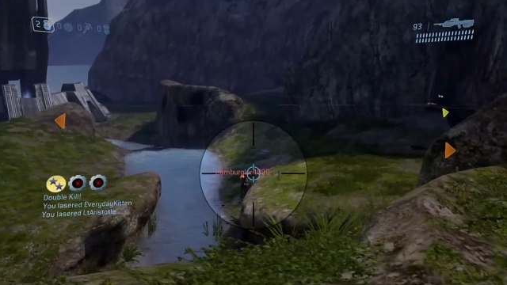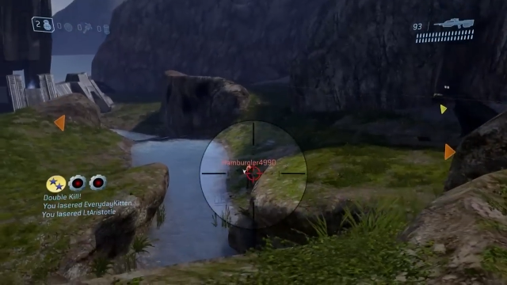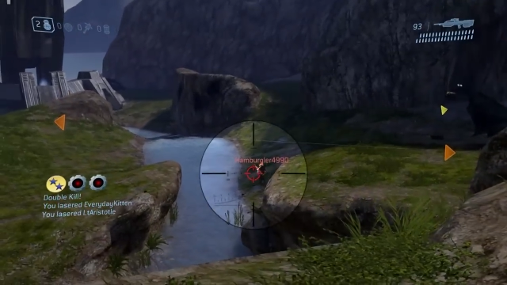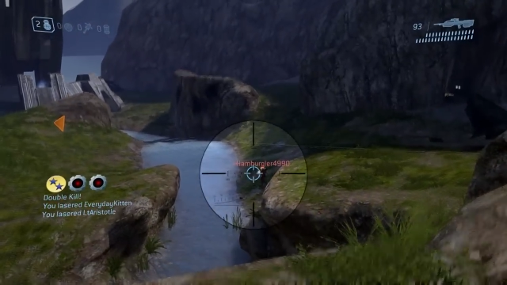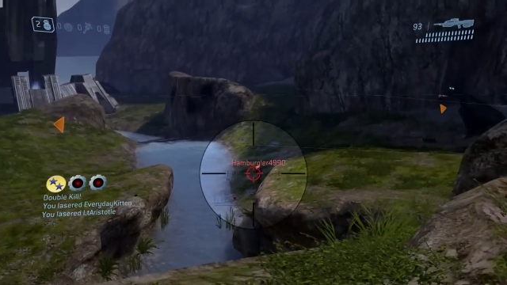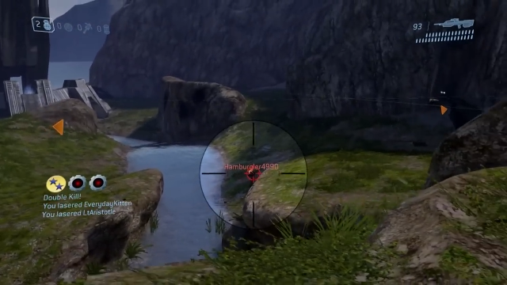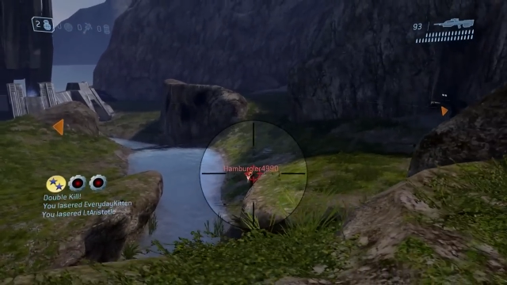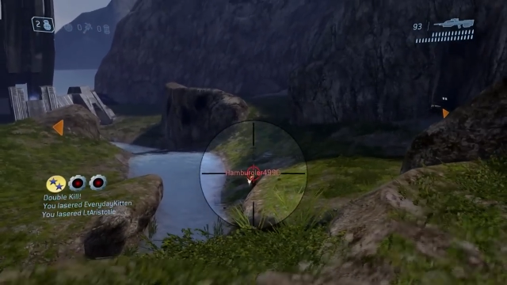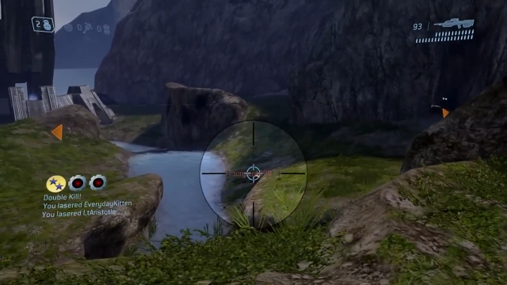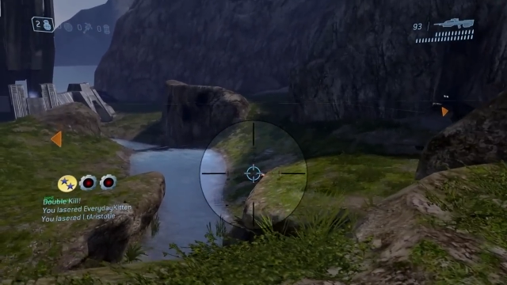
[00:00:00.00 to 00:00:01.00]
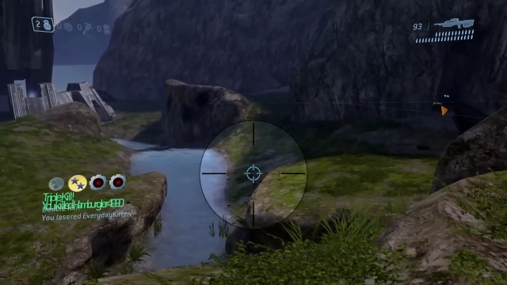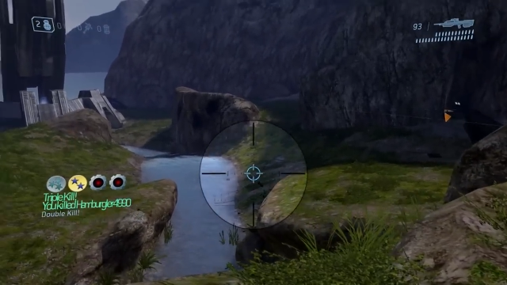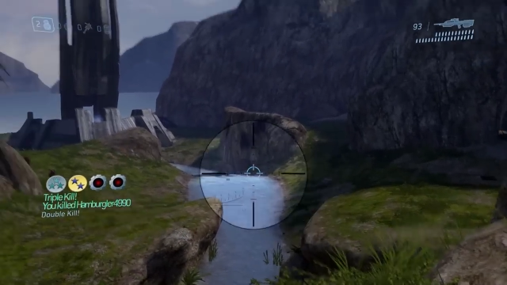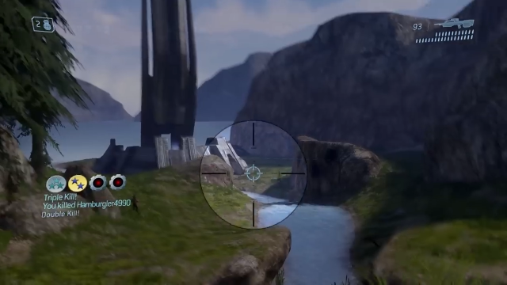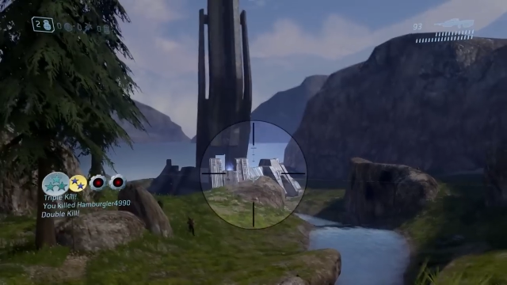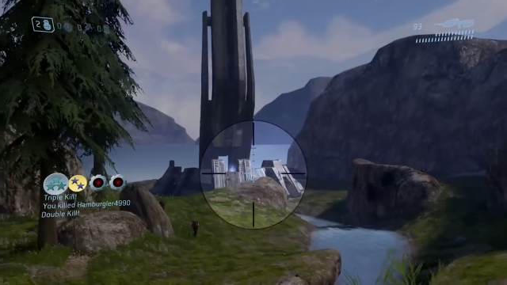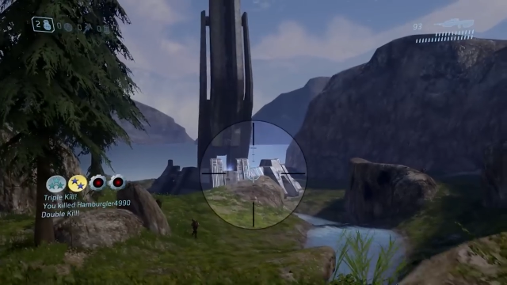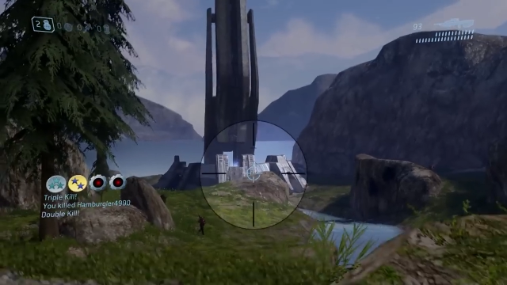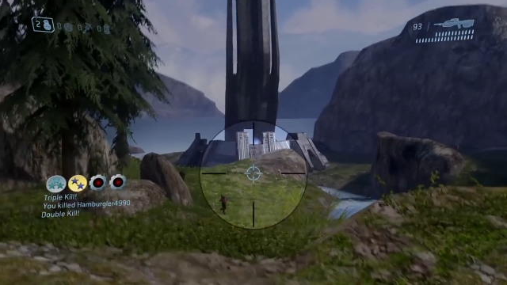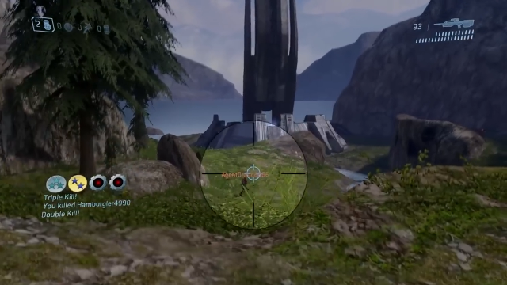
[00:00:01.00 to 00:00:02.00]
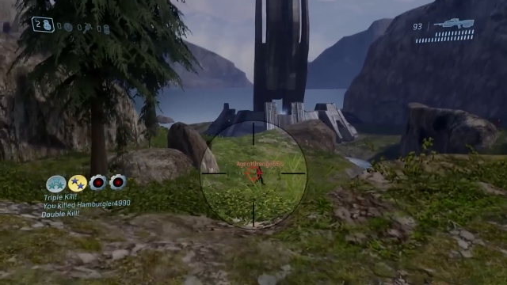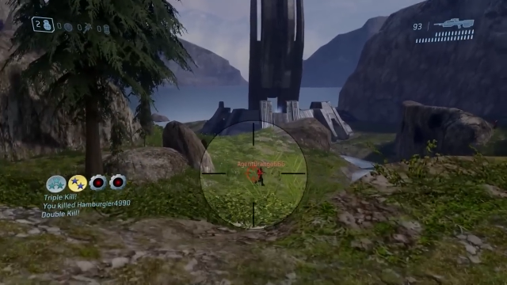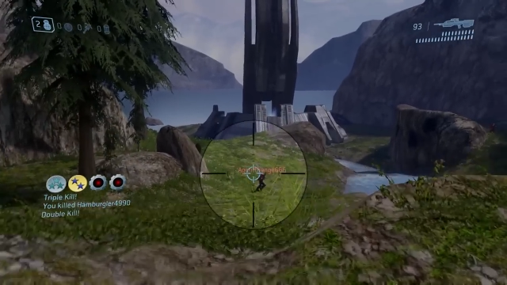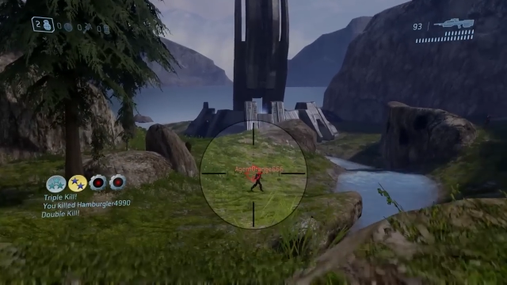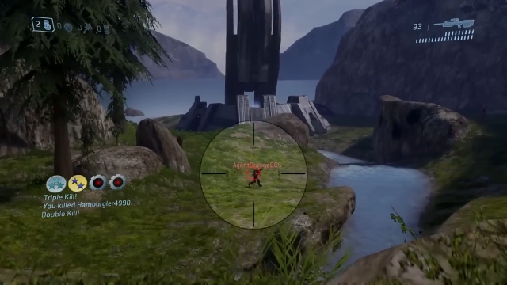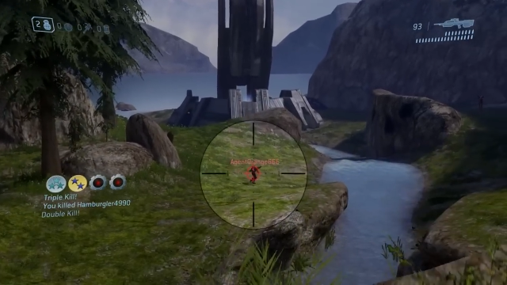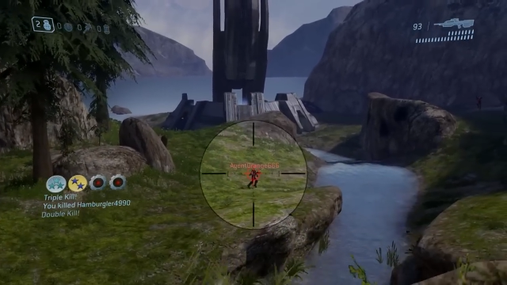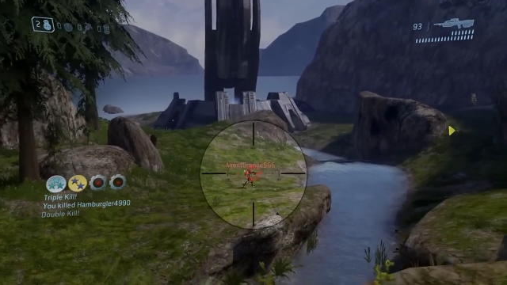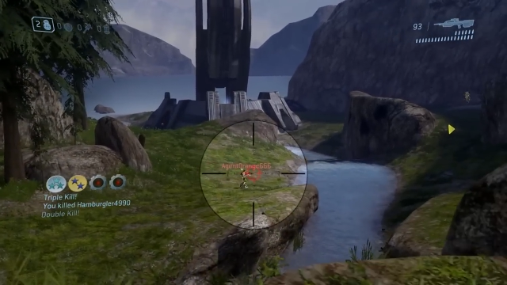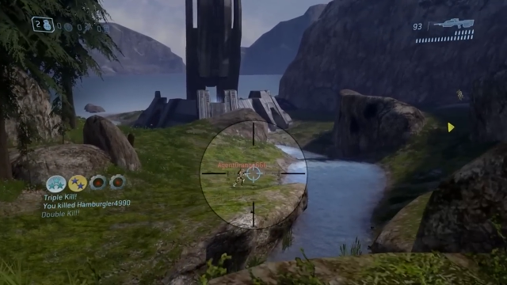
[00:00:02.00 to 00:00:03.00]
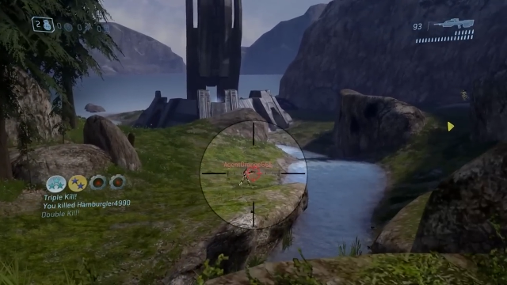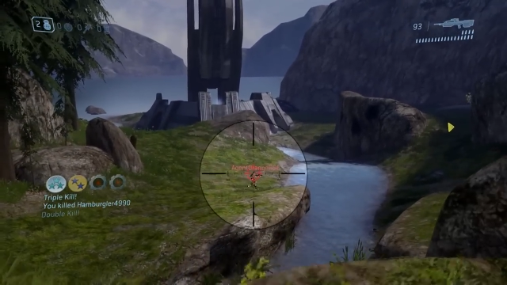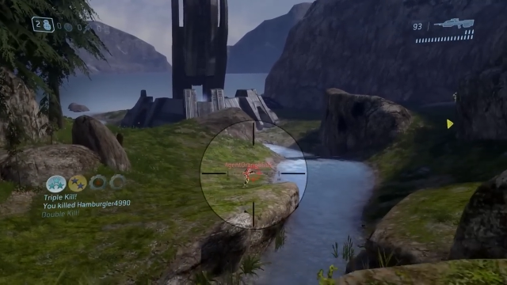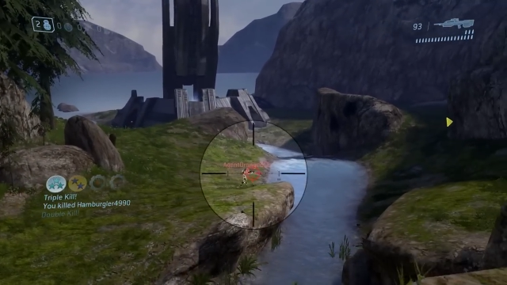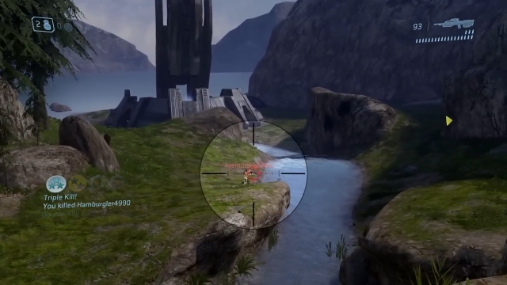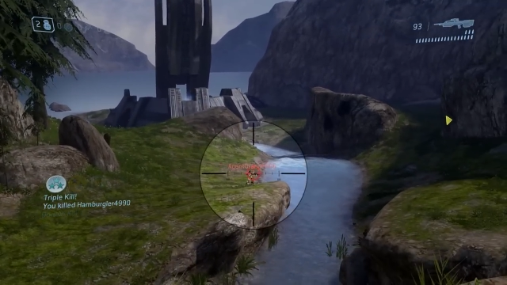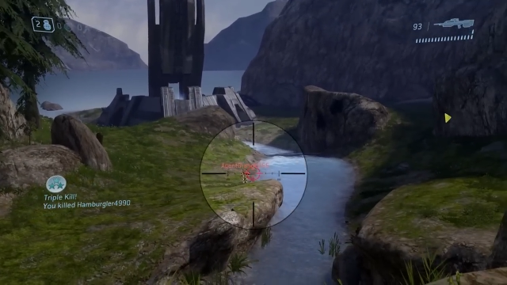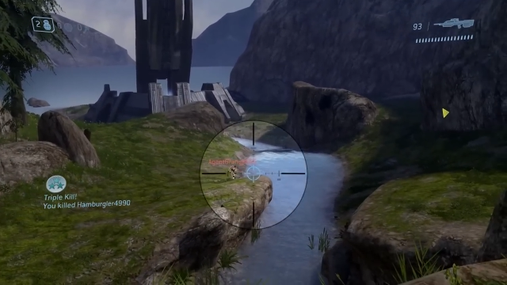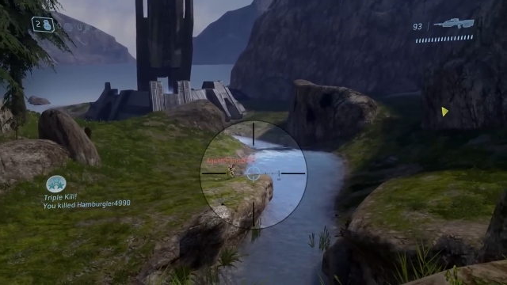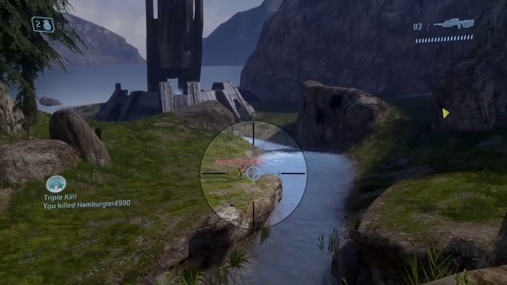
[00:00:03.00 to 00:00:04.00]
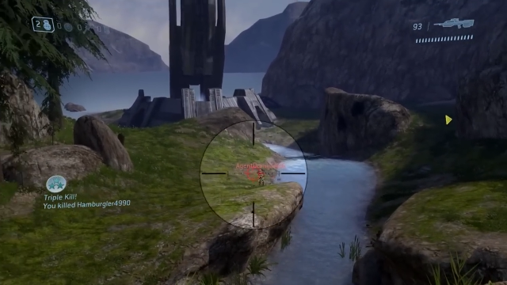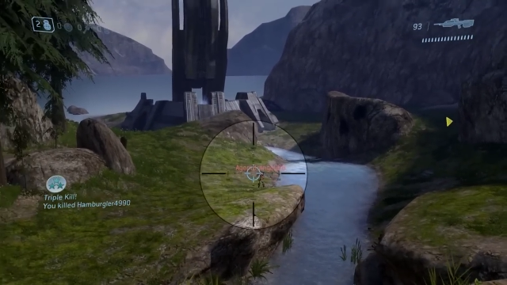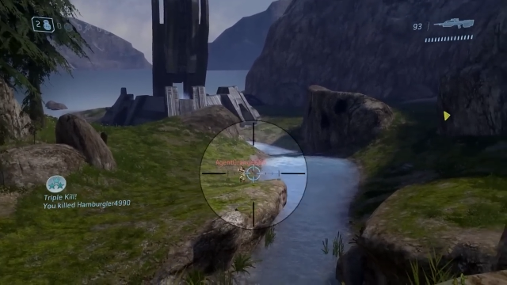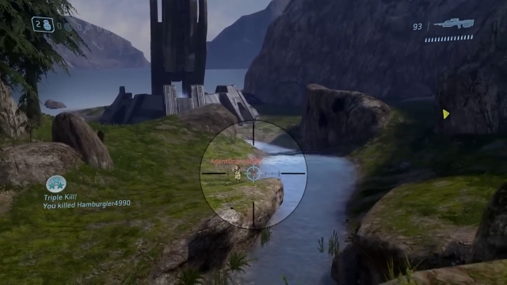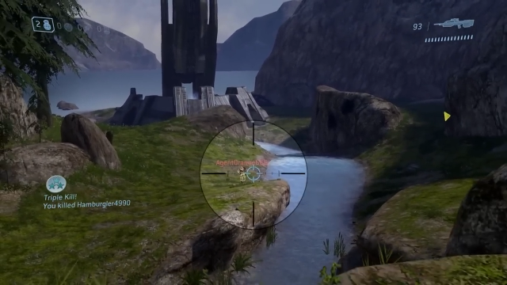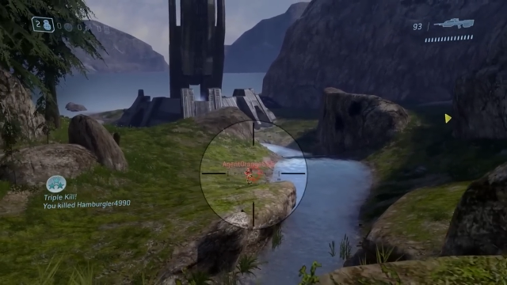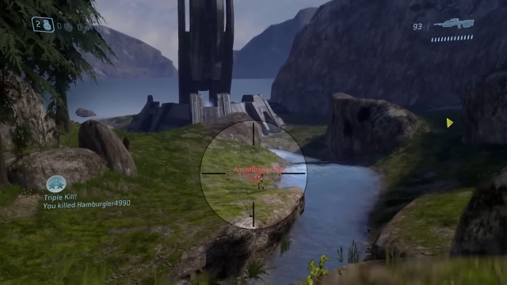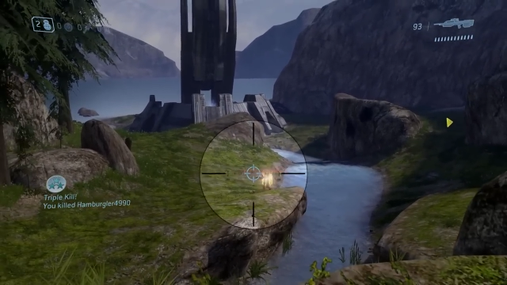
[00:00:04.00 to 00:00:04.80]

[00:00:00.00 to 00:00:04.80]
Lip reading: [unreadable: no face in view]